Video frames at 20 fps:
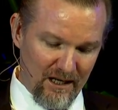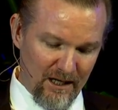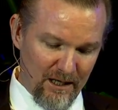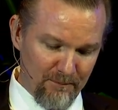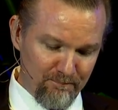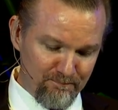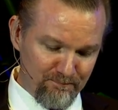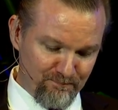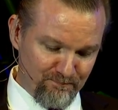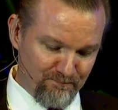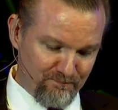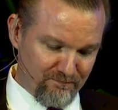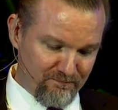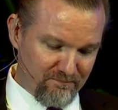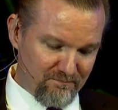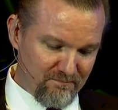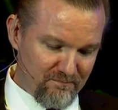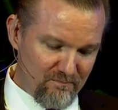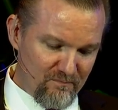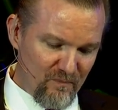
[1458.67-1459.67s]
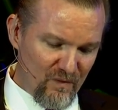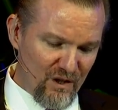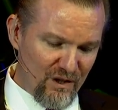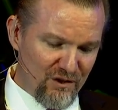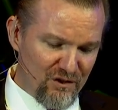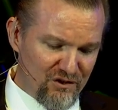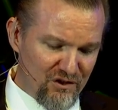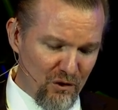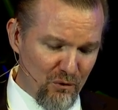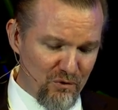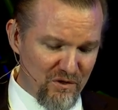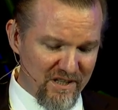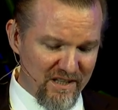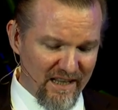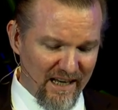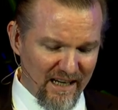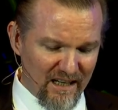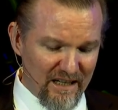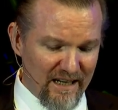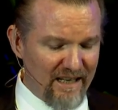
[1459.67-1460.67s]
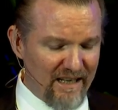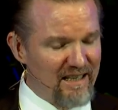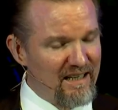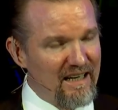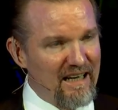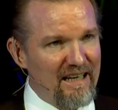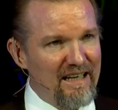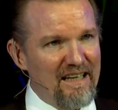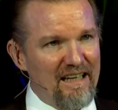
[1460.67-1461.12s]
Um, so to that end,